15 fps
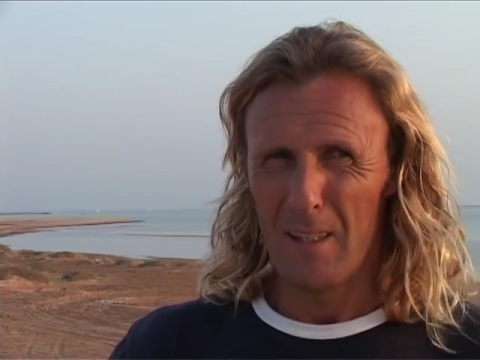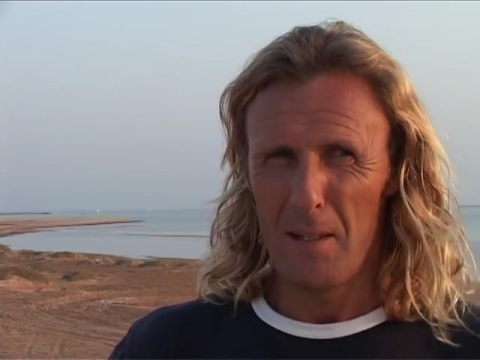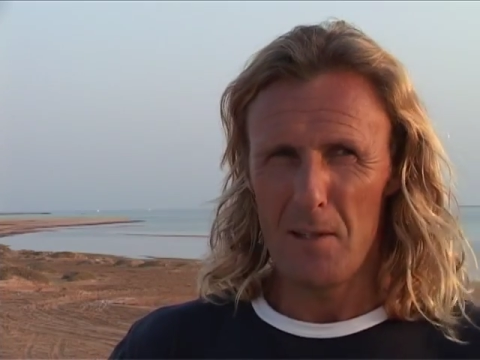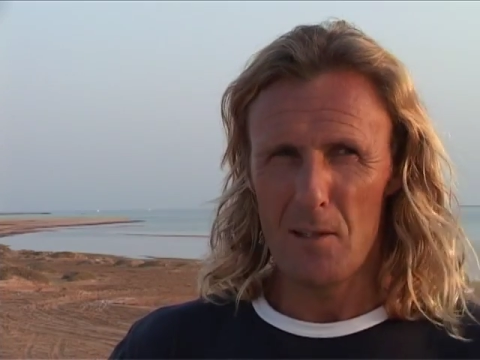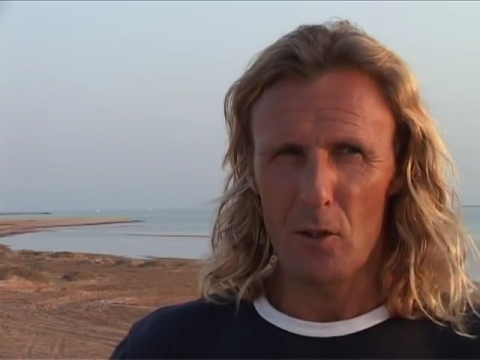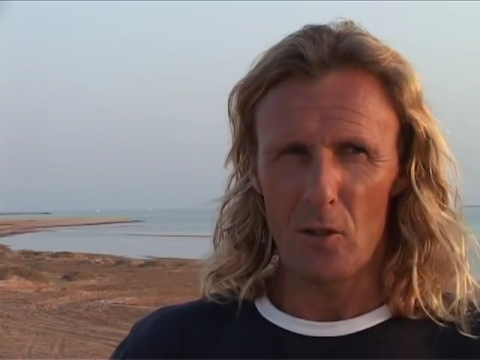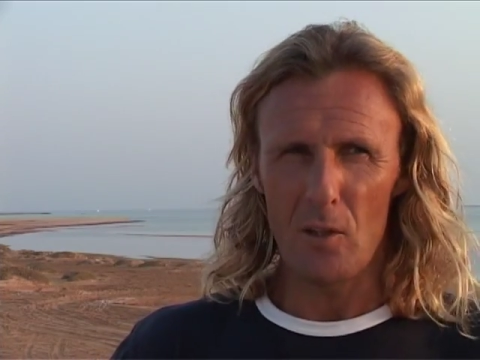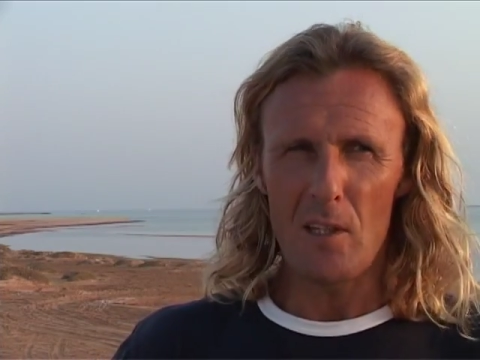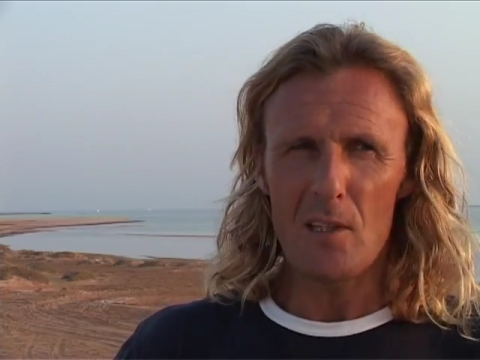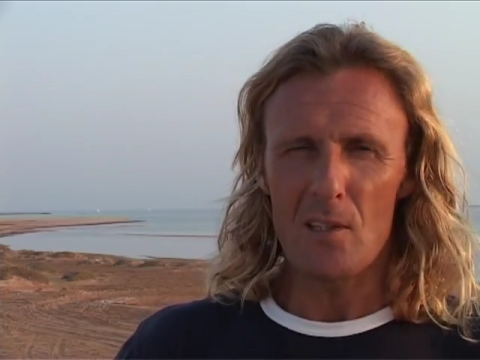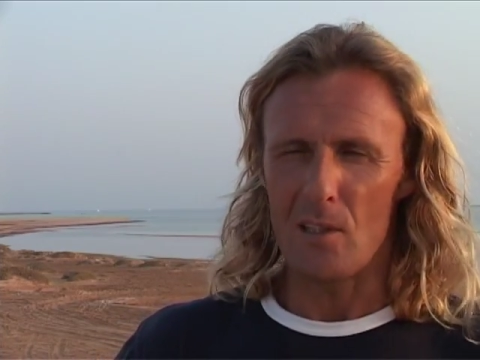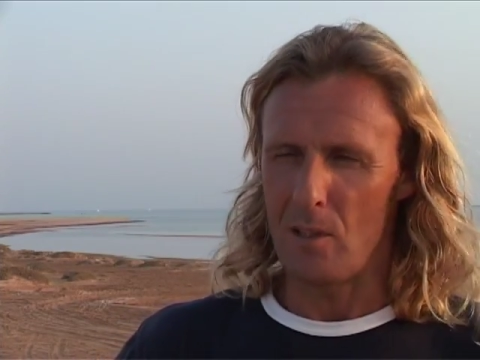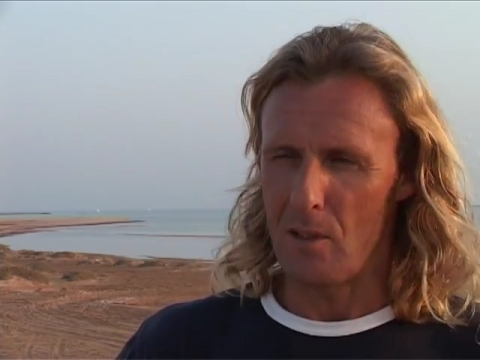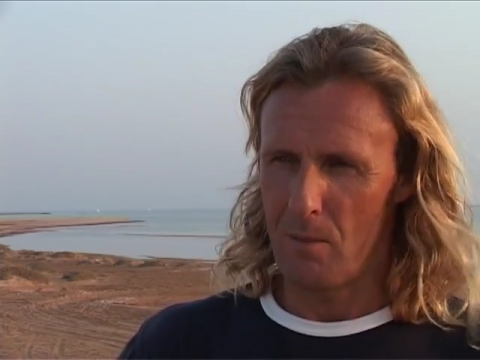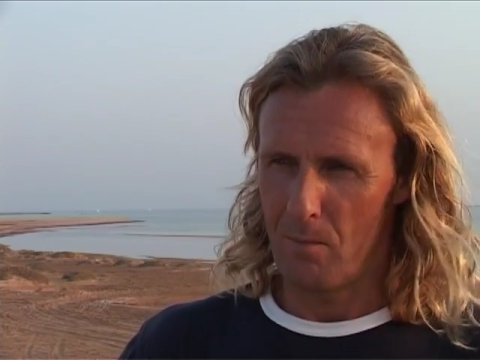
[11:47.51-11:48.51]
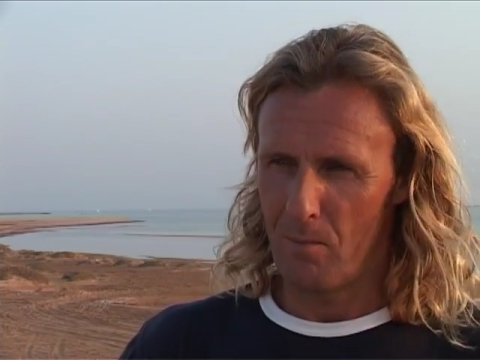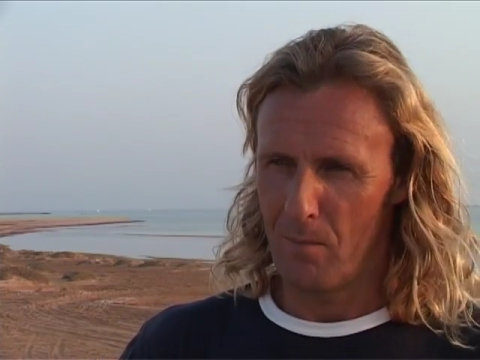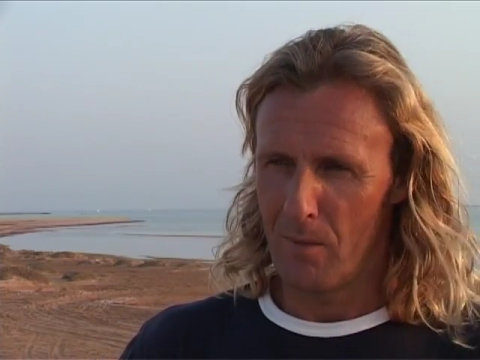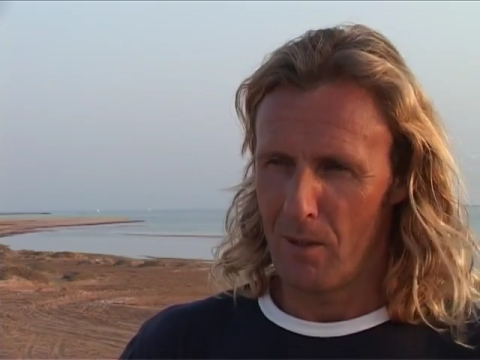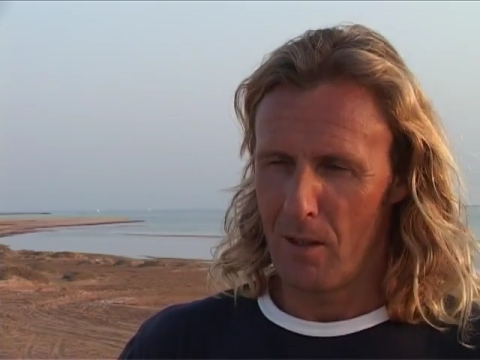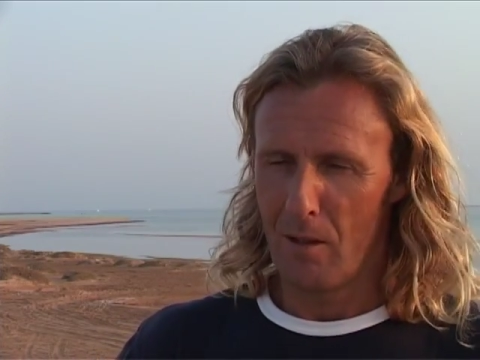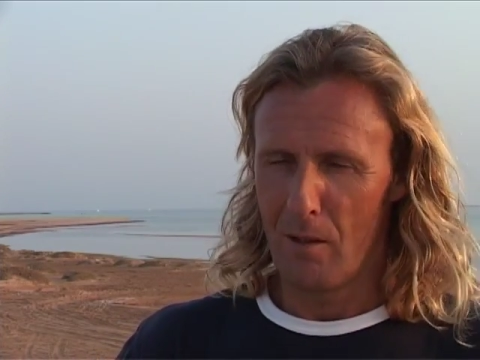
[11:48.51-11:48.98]
He's not easy,
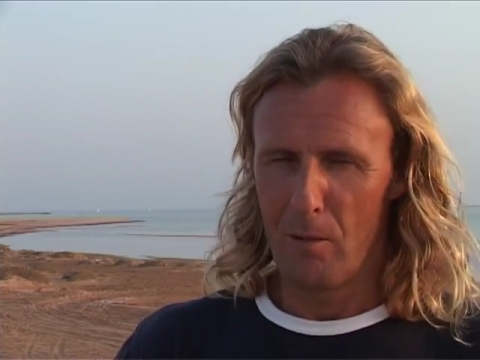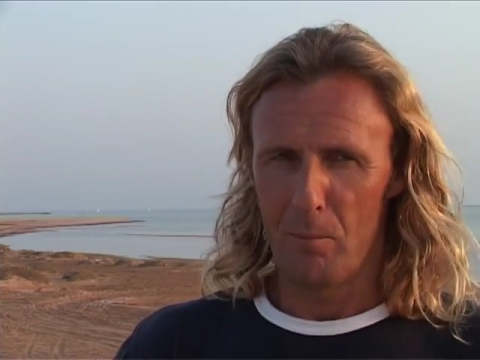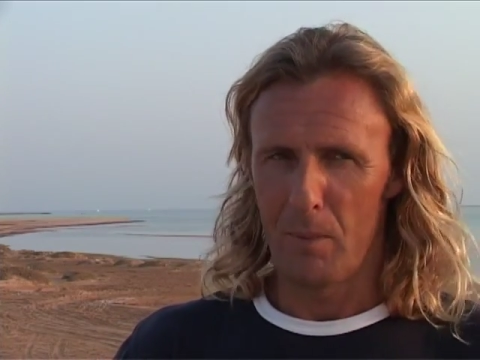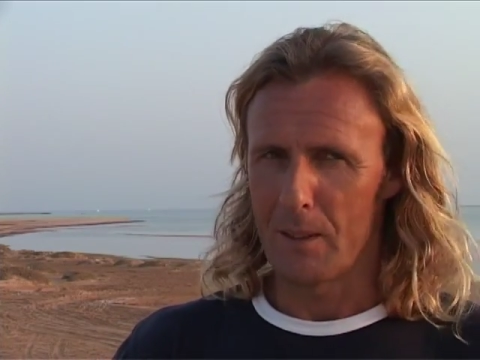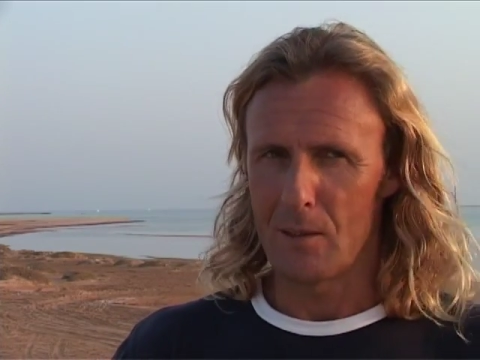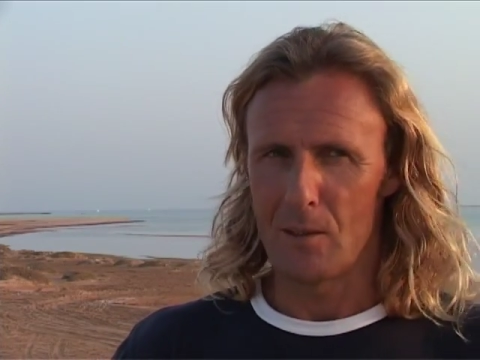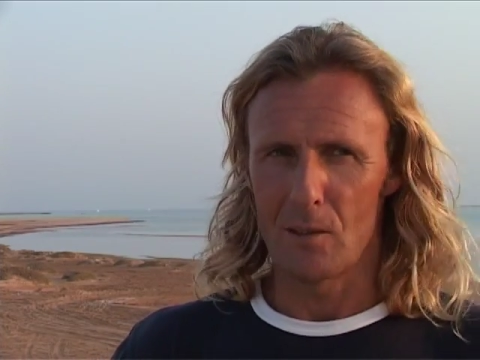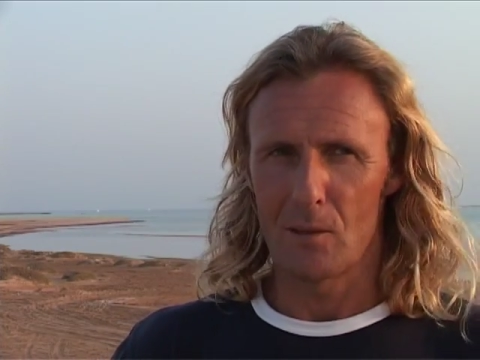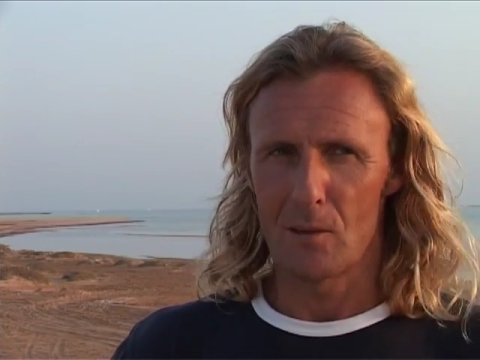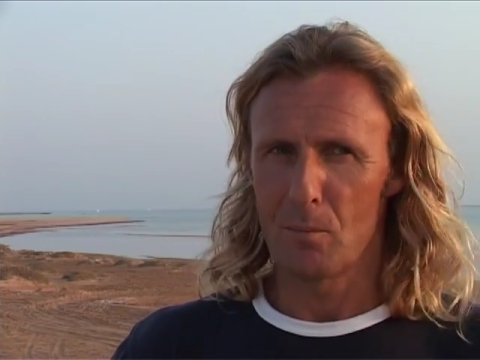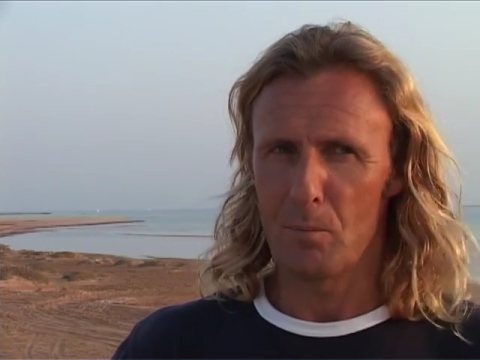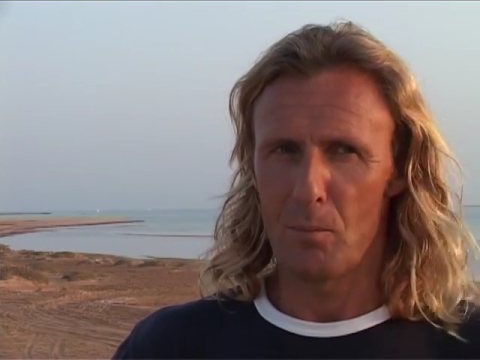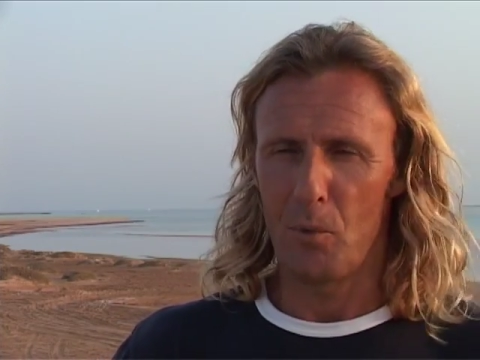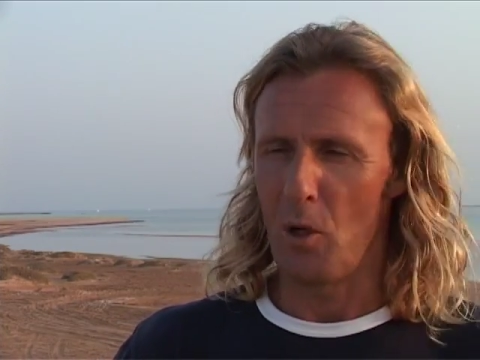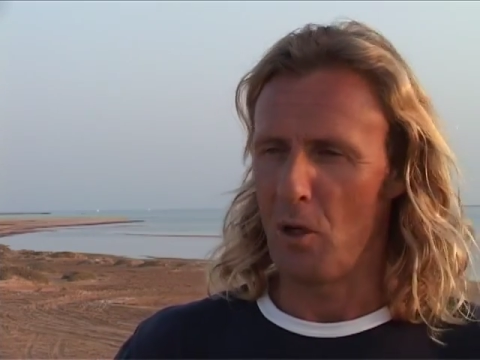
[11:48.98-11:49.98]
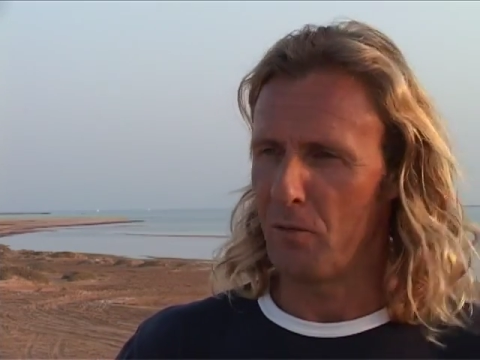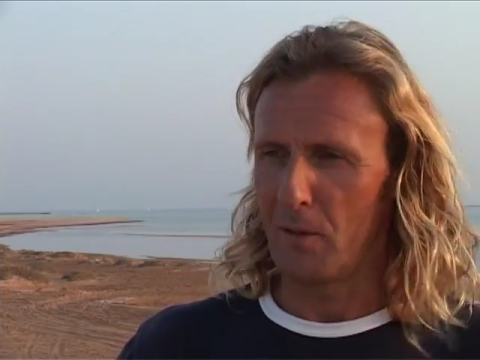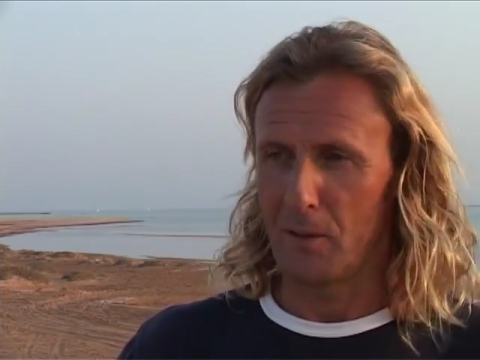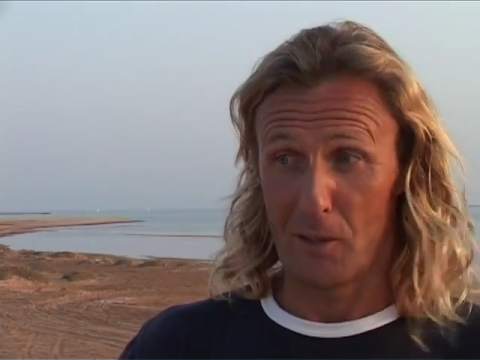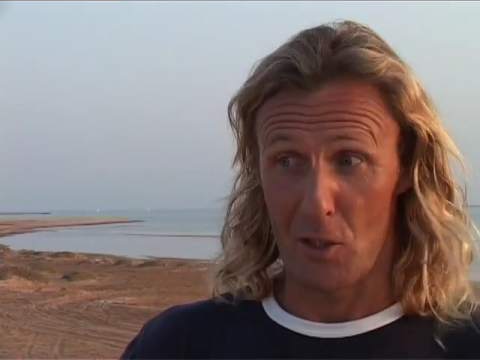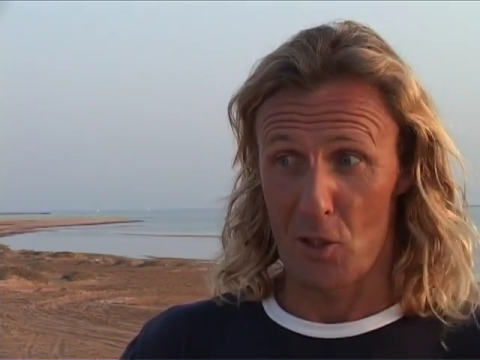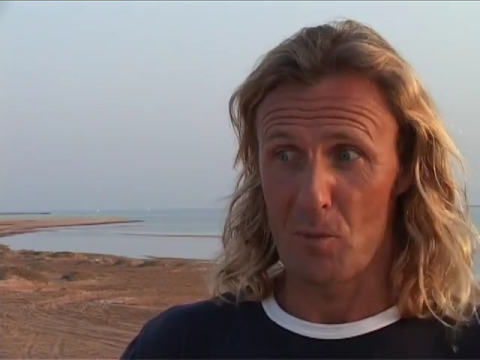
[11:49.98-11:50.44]
but he's
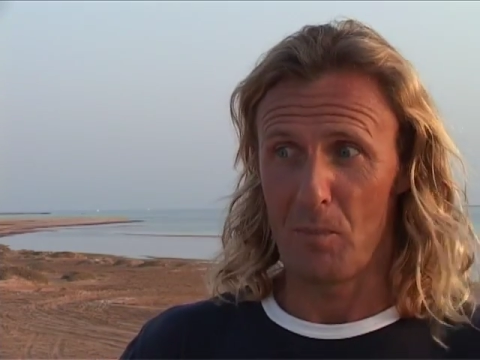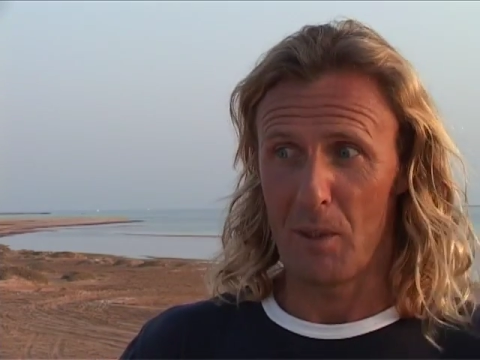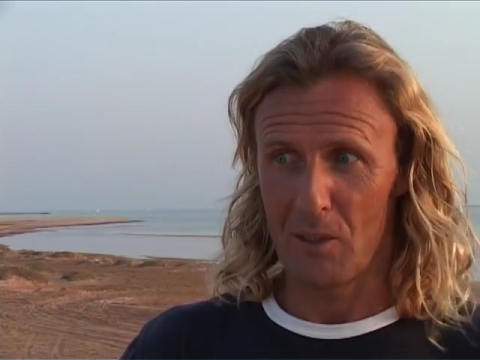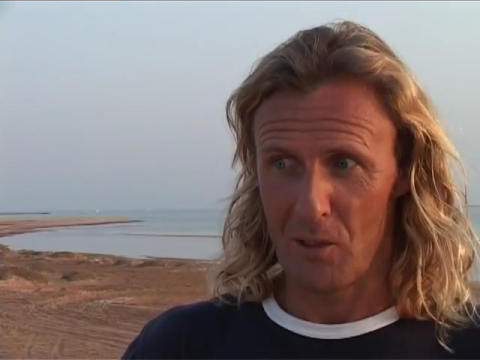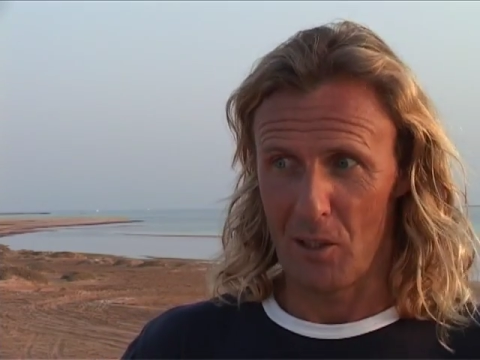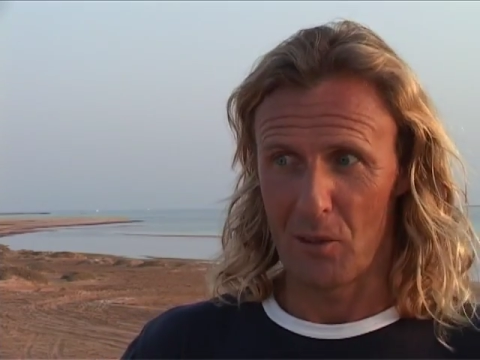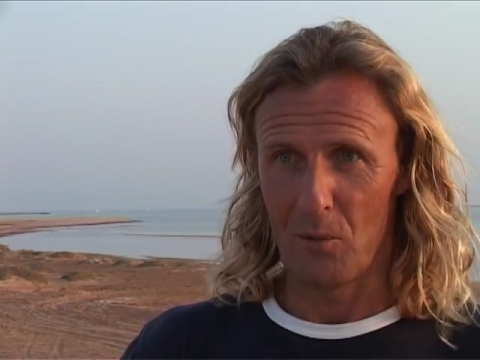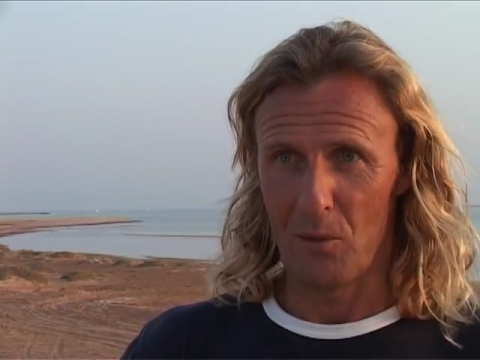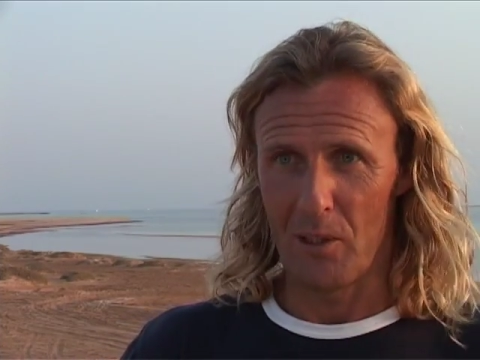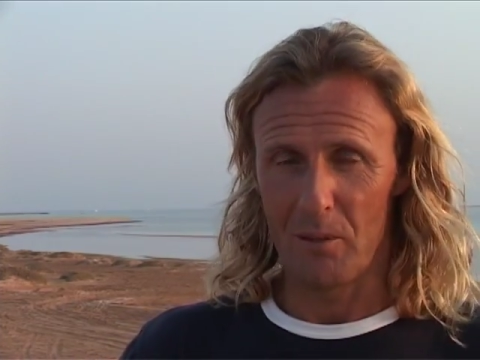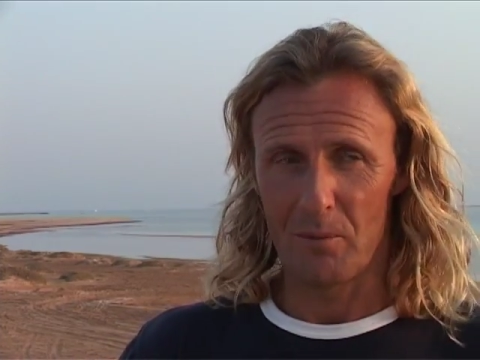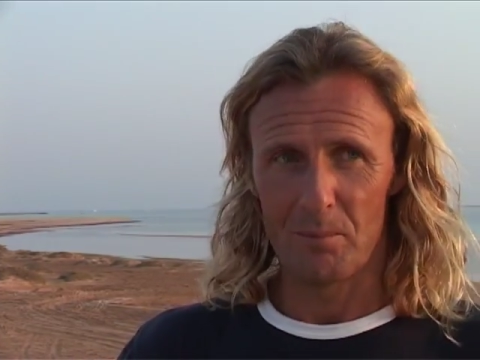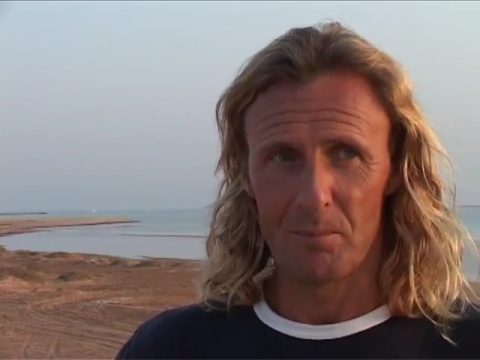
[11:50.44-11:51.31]
perfect and spectacular.